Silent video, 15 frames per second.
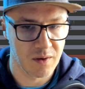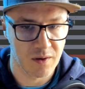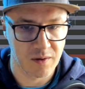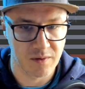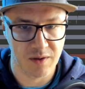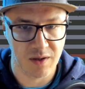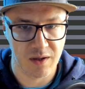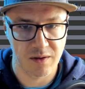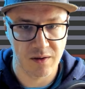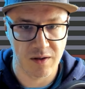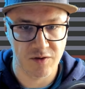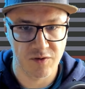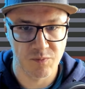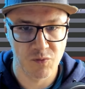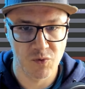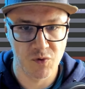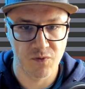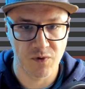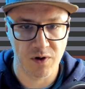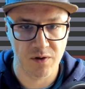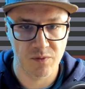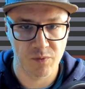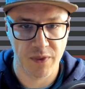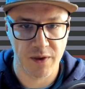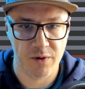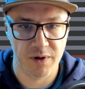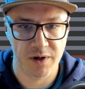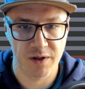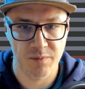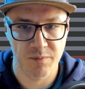Then let's move on with our
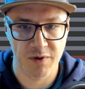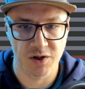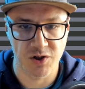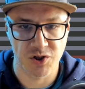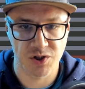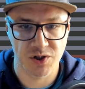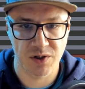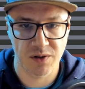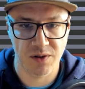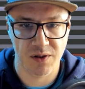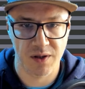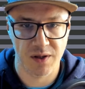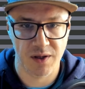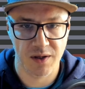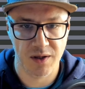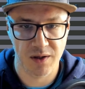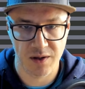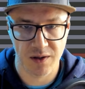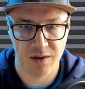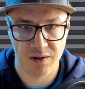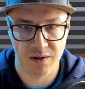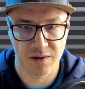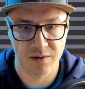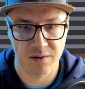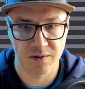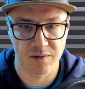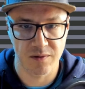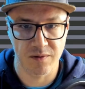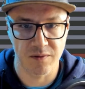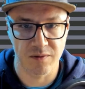animation
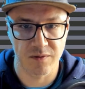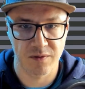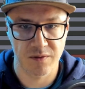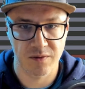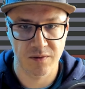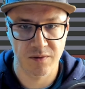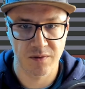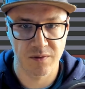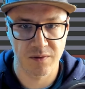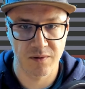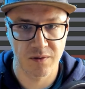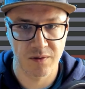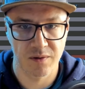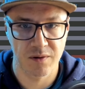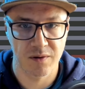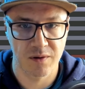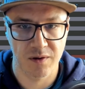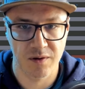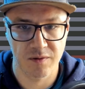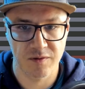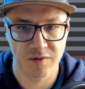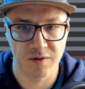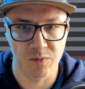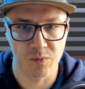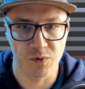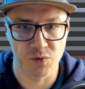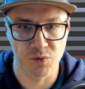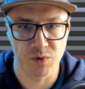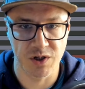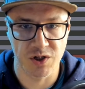and until we
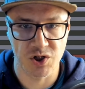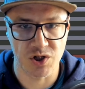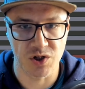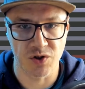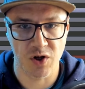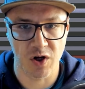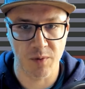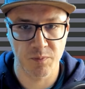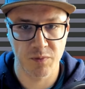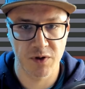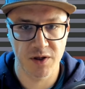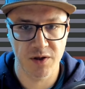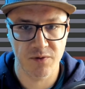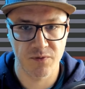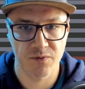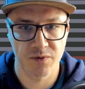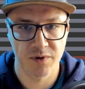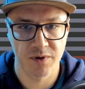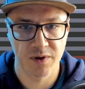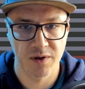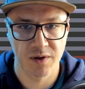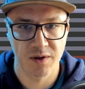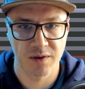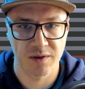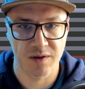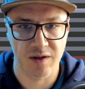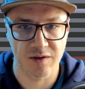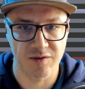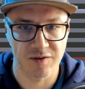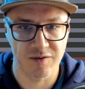reach the top leaf.
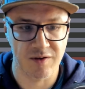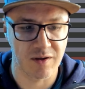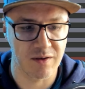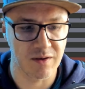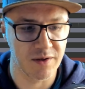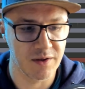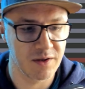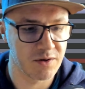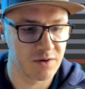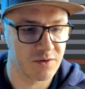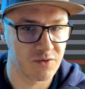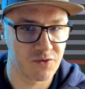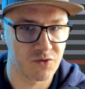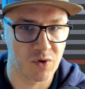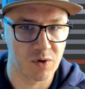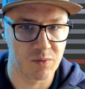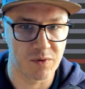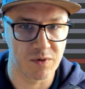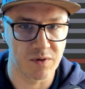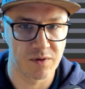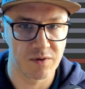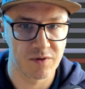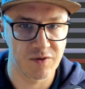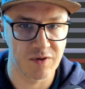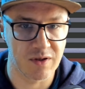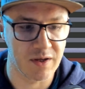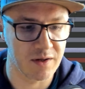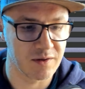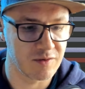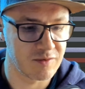That's exactly here. So I will
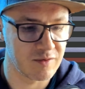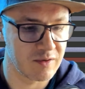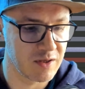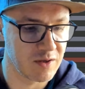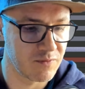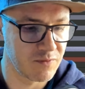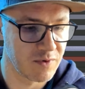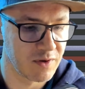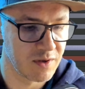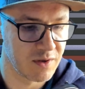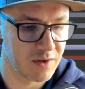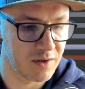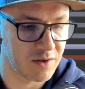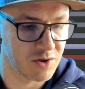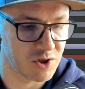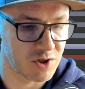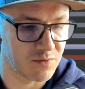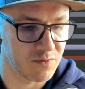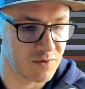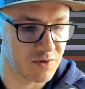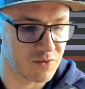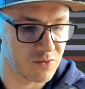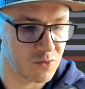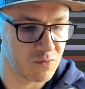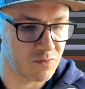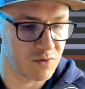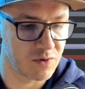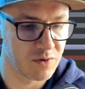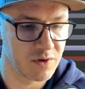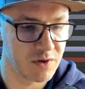select this leaf and shift this over
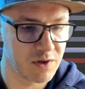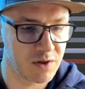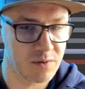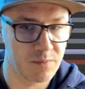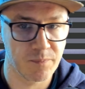here.